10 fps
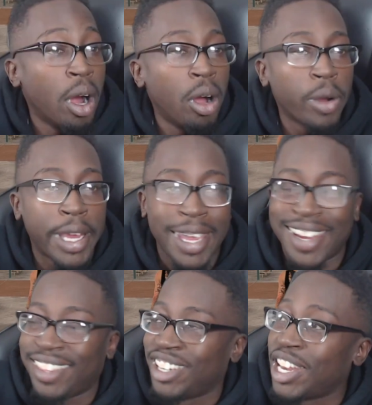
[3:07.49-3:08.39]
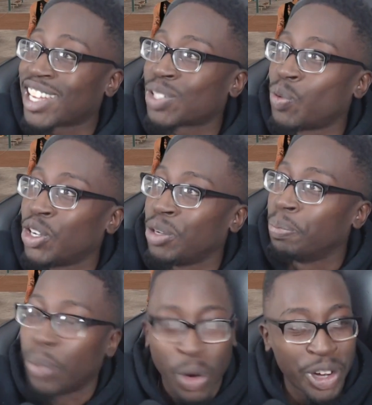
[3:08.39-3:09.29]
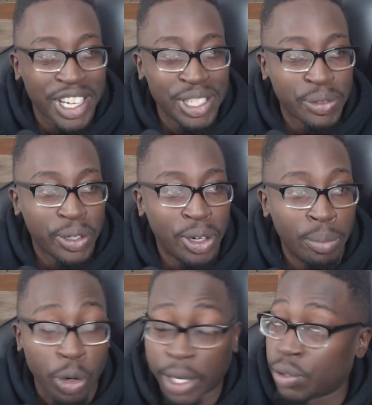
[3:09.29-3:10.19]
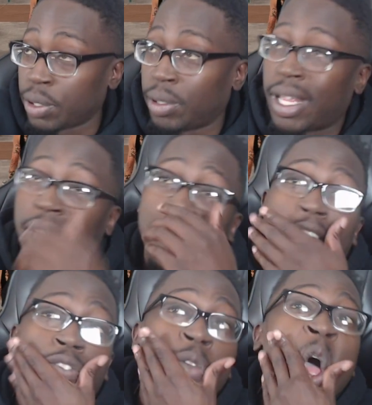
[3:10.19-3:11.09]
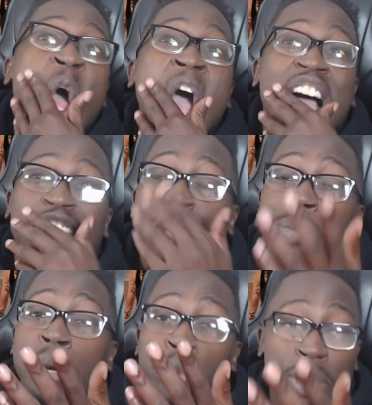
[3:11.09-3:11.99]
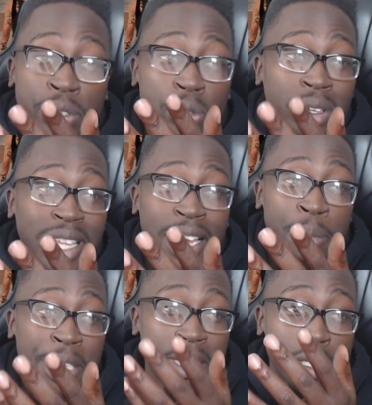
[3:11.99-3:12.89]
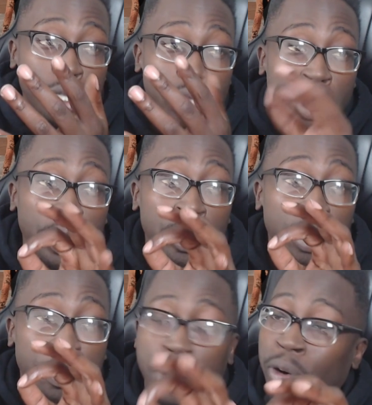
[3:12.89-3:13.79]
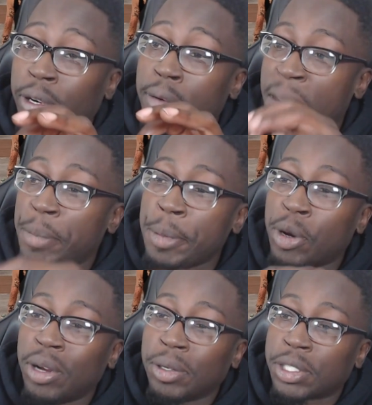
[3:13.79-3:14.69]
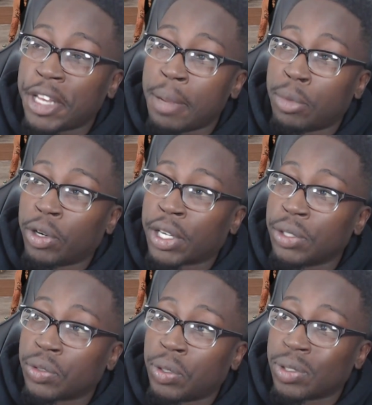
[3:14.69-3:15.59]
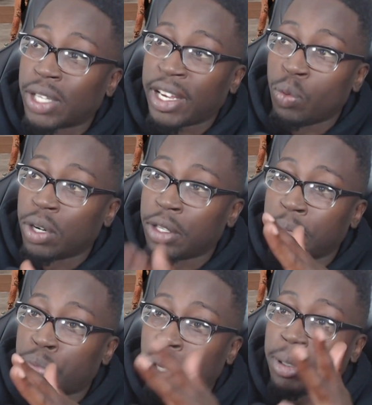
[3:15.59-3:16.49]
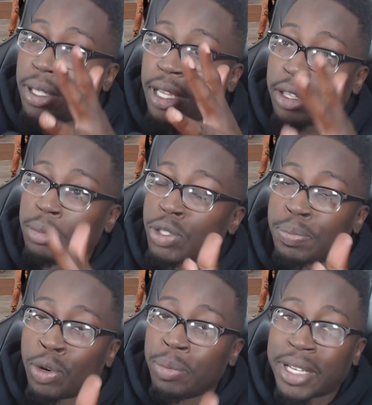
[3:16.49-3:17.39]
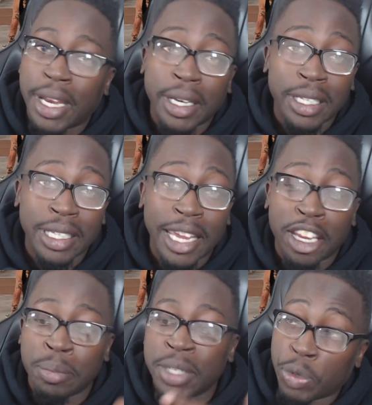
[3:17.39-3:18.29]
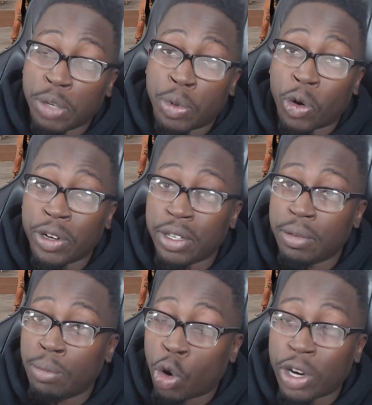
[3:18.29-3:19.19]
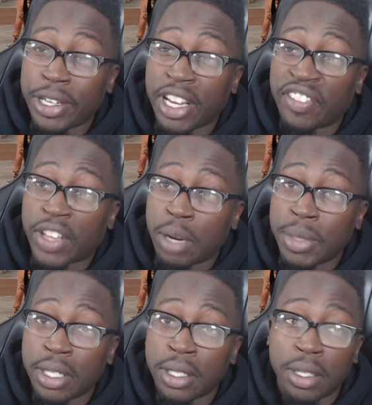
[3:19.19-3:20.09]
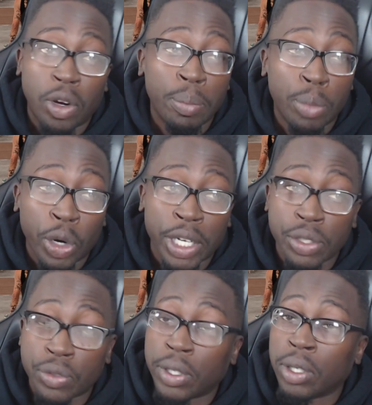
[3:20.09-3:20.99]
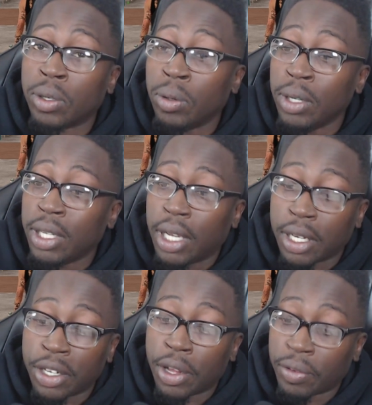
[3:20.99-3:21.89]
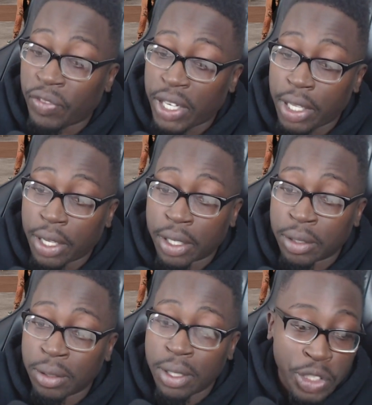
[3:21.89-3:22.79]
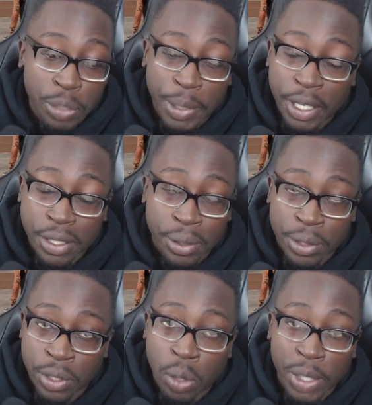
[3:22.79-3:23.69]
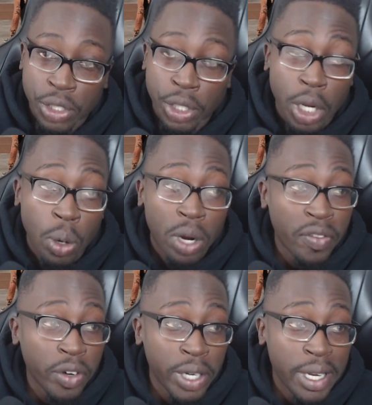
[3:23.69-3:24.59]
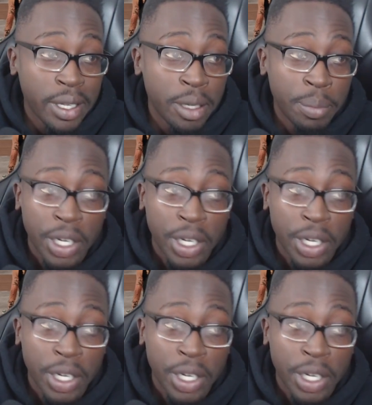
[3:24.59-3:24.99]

Okay, the next one, board control. Board control, I talk about board control a lot because it's so important that people understand board control is like probably like the most important mechanic in the game. Super important, more in depth coming on board control in another video, just because there's so much to go over in it.